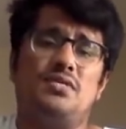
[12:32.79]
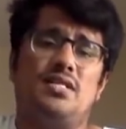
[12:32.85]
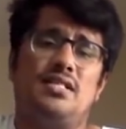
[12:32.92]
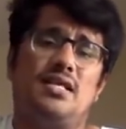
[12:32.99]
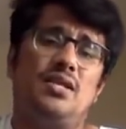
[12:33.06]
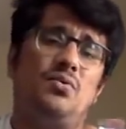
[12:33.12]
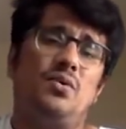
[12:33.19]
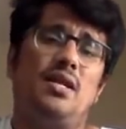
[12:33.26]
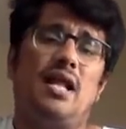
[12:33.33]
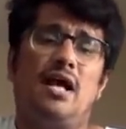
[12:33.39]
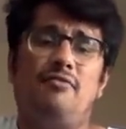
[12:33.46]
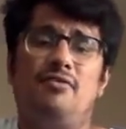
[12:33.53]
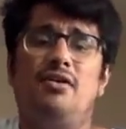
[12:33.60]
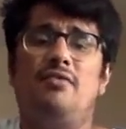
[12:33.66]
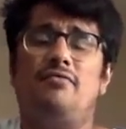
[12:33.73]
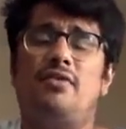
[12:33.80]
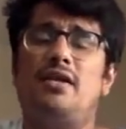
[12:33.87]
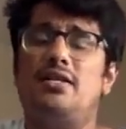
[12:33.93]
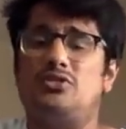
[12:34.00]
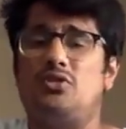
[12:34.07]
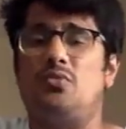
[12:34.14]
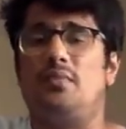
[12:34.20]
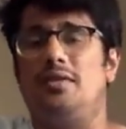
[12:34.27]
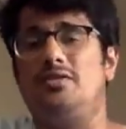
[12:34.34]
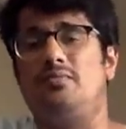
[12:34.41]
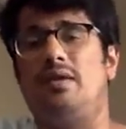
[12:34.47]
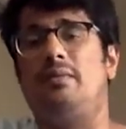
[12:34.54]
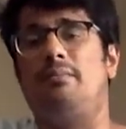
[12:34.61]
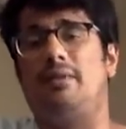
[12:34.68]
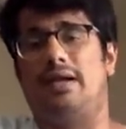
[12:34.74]
play that on the keyboard, and
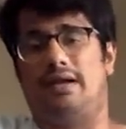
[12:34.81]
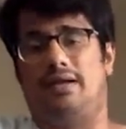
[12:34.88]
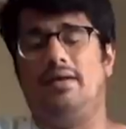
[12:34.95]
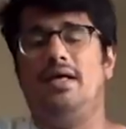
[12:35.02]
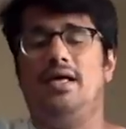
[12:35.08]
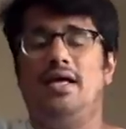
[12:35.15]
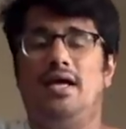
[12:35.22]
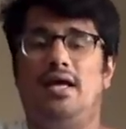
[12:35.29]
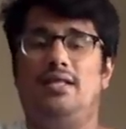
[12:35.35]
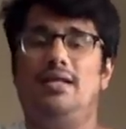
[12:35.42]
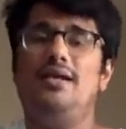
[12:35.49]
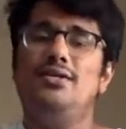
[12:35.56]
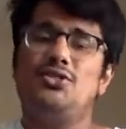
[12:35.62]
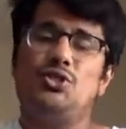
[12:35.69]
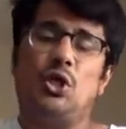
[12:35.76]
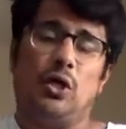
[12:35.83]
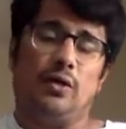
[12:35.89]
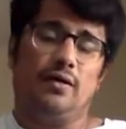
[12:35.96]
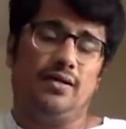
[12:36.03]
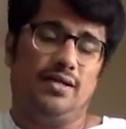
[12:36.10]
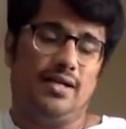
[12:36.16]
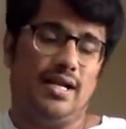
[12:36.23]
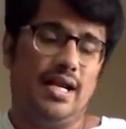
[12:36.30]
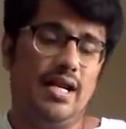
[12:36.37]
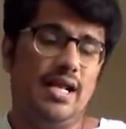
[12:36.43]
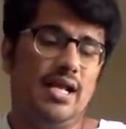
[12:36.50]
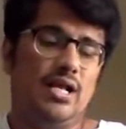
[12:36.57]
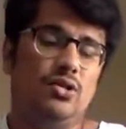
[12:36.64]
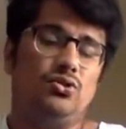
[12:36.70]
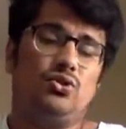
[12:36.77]
then you can compose, and then you can have your different
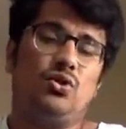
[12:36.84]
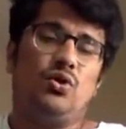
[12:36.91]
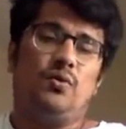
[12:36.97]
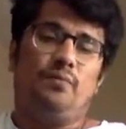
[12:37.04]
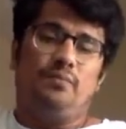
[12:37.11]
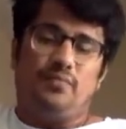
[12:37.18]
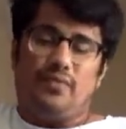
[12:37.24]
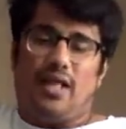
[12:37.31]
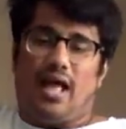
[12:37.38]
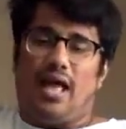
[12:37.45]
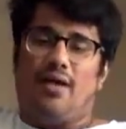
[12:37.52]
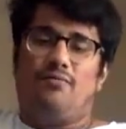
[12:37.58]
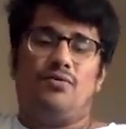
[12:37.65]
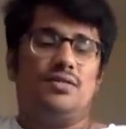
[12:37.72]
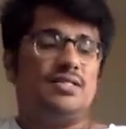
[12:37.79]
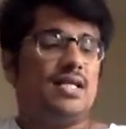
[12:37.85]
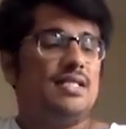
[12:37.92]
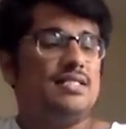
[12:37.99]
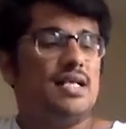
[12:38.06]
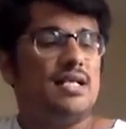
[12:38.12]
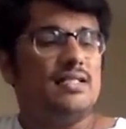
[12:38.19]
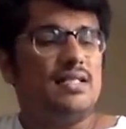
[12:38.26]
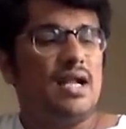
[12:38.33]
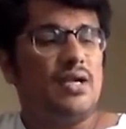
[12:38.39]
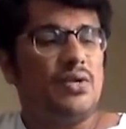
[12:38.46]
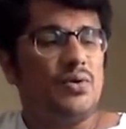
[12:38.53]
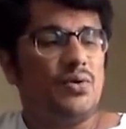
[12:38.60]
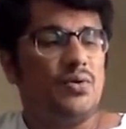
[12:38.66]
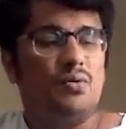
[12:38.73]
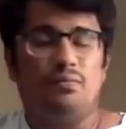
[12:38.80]
instruments being played in the song,
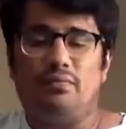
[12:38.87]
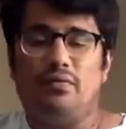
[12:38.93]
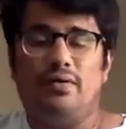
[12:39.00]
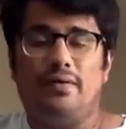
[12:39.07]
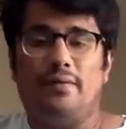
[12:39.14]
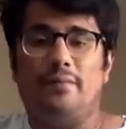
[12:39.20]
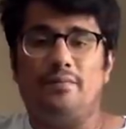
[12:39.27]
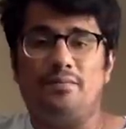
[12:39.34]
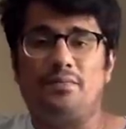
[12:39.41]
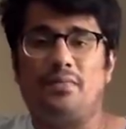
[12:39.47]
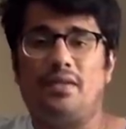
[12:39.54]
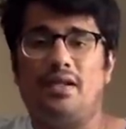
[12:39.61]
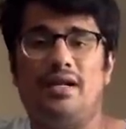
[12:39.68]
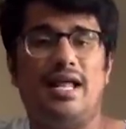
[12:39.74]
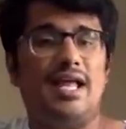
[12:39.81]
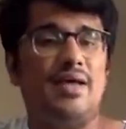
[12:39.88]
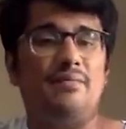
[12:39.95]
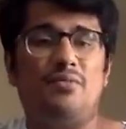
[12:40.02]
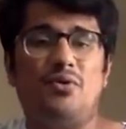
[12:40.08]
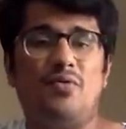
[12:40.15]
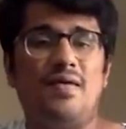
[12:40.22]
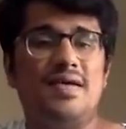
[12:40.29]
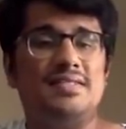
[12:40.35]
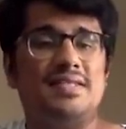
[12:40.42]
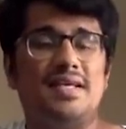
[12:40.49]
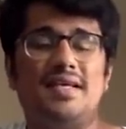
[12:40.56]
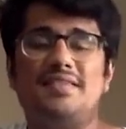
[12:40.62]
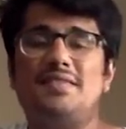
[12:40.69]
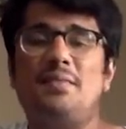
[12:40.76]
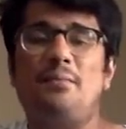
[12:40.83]
right? So I would
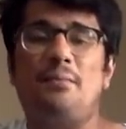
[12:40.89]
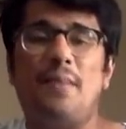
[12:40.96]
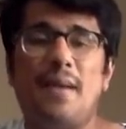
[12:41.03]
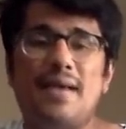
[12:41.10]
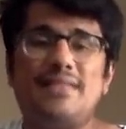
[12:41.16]
suggest that,